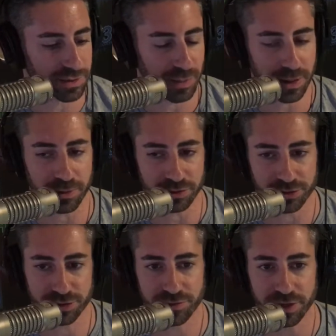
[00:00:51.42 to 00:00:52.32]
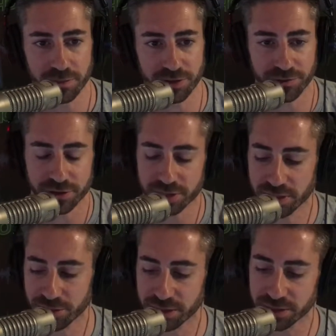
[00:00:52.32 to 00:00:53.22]
and some of it's pop culture trivia. But the
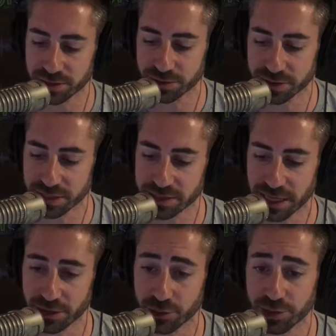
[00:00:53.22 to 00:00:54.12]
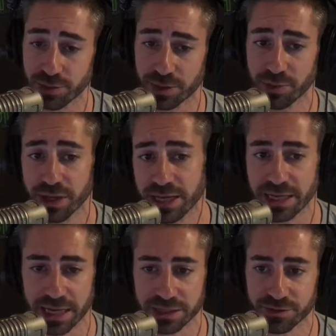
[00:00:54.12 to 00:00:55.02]
first thing you get to do is decide who you want to
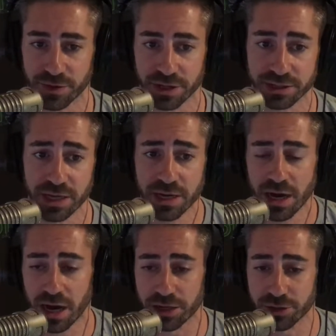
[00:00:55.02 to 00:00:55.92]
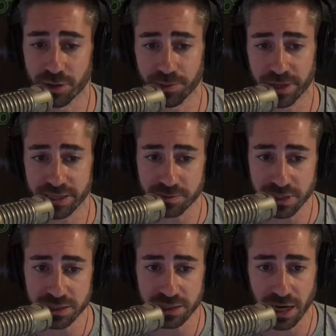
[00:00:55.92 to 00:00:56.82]
play against first. Do you want to play
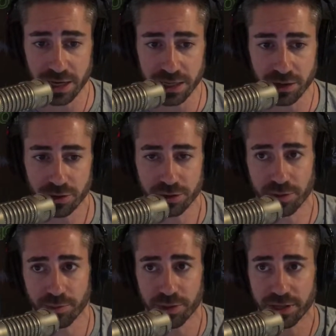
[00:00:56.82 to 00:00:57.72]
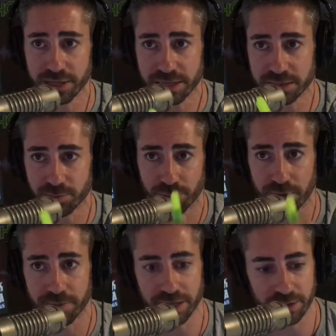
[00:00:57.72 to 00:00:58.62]
against me, Scotty, or do you want to play
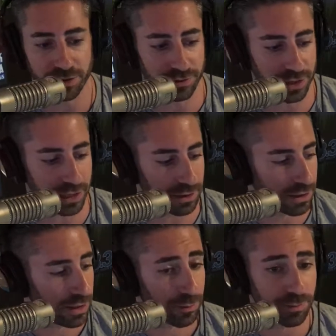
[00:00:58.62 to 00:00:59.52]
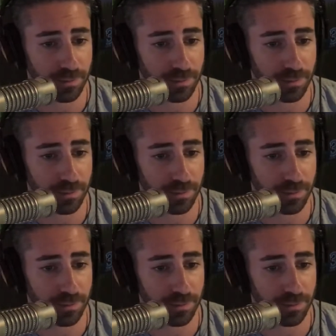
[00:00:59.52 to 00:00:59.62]
against Brett Mega over here?